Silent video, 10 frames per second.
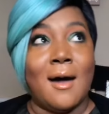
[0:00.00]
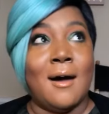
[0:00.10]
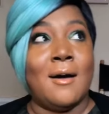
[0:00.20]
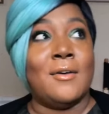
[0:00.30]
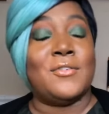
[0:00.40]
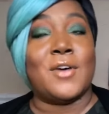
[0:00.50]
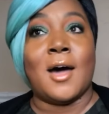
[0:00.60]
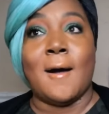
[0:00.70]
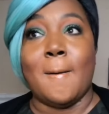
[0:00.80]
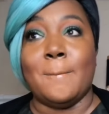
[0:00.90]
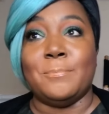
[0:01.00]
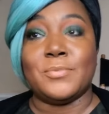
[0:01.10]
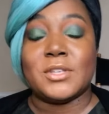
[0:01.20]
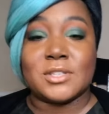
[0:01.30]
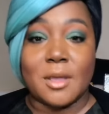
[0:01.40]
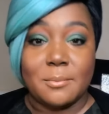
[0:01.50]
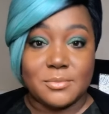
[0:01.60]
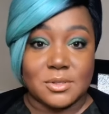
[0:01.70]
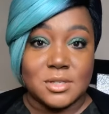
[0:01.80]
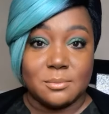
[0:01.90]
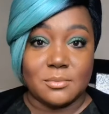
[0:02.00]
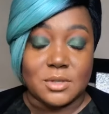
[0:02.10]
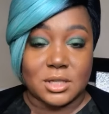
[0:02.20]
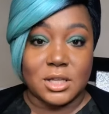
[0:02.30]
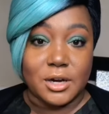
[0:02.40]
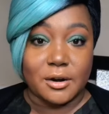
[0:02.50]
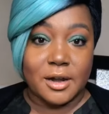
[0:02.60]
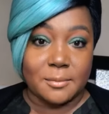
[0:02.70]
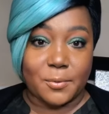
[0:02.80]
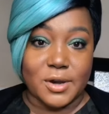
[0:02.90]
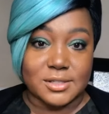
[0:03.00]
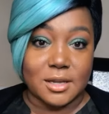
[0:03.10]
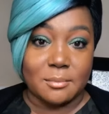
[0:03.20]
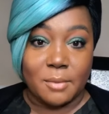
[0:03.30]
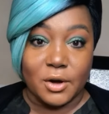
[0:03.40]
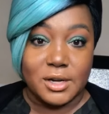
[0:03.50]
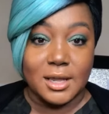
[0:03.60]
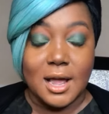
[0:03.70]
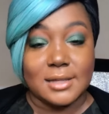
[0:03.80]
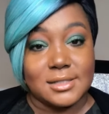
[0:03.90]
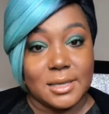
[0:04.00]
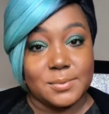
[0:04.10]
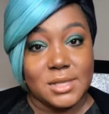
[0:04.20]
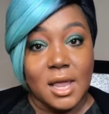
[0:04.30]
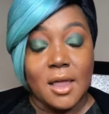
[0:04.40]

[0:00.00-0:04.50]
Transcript: of um, some some clear and present marketing concepts